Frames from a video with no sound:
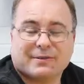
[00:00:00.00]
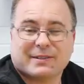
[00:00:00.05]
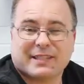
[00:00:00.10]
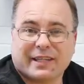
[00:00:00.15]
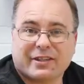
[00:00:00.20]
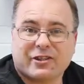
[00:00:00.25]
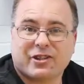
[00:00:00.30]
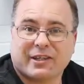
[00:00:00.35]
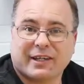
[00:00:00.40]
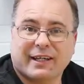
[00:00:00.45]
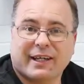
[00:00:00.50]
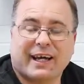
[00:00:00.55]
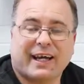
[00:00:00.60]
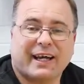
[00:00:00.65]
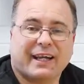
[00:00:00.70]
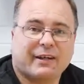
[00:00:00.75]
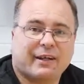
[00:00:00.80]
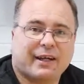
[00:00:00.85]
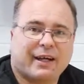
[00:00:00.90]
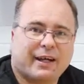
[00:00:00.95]
I was actually an,
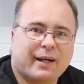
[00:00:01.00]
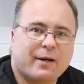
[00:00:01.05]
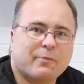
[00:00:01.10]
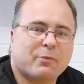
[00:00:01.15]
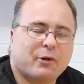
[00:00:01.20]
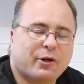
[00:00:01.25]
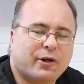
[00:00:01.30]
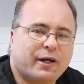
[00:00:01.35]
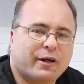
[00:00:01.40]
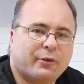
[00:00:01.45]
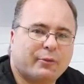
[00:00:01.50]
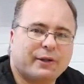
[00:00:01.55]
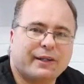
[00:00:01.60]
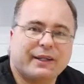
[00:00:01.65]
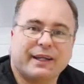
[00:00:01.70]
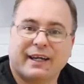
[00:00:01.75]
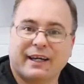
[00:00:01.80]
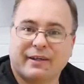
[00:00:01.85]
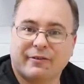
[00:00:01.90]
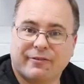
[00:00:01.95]
an umpire with
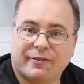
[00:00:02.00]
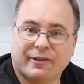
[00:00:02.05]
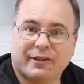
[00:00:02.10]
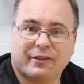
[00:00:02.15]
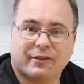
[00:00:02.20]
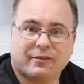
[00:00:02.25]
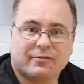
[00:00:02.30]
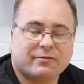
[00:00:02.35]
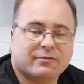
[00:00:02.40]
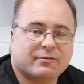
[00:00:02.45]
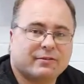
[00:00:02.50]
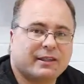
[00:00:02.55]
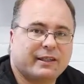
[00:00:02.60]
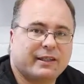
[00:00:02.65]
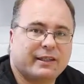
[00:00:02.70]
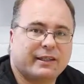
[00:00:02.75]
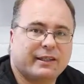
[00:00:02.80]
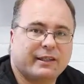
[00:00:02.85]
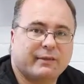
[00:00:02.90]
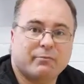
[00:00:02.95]
the AFL
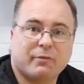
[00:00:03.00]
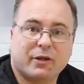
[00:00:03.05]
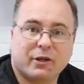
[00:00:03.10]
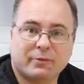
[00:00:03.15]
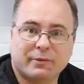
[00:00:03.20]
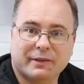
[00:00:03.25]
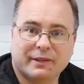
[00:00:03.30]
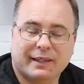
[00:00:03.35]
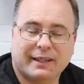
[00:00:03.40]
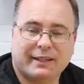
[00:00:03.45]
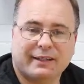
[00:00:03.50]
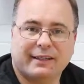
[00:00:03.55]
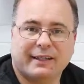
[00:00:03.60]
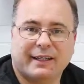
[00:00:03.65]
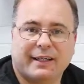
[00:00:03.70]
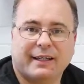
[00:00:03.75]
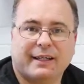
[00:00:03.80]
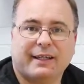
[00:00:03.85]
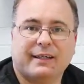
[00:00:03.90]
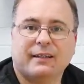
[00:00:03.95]
in Melbourne and
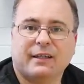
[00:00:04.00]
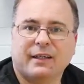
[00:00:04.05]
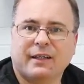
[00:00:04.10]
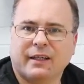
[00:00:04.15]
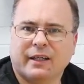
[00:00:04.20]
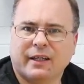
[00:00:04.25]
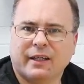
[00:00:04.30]
uh,